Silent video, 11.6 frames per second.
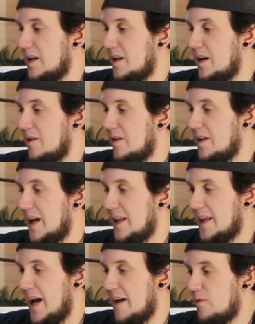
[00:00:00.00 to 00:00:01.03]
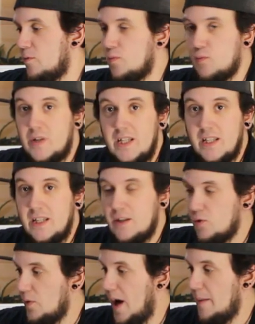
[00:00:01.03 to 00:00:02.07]
Not only that, they have a really
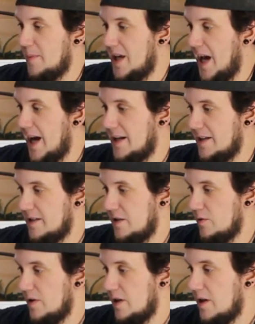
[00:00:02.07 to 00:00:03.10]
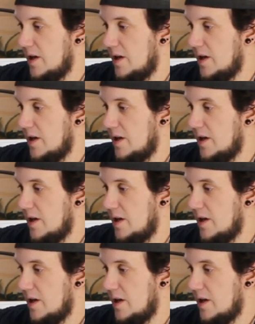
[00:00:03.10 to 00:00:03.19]
crappy attitude.